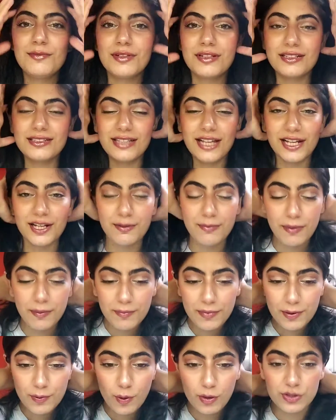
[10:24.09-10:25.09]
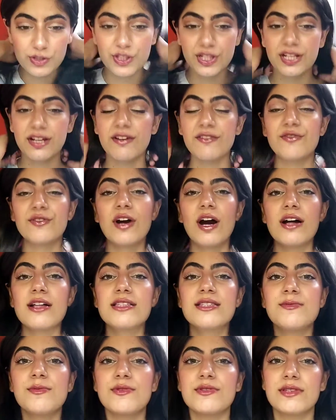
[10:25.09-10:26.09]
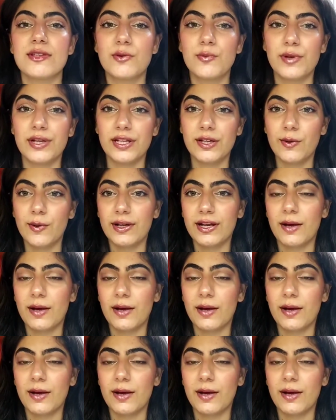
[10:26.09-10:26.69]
Because I remember watching Afgan's music video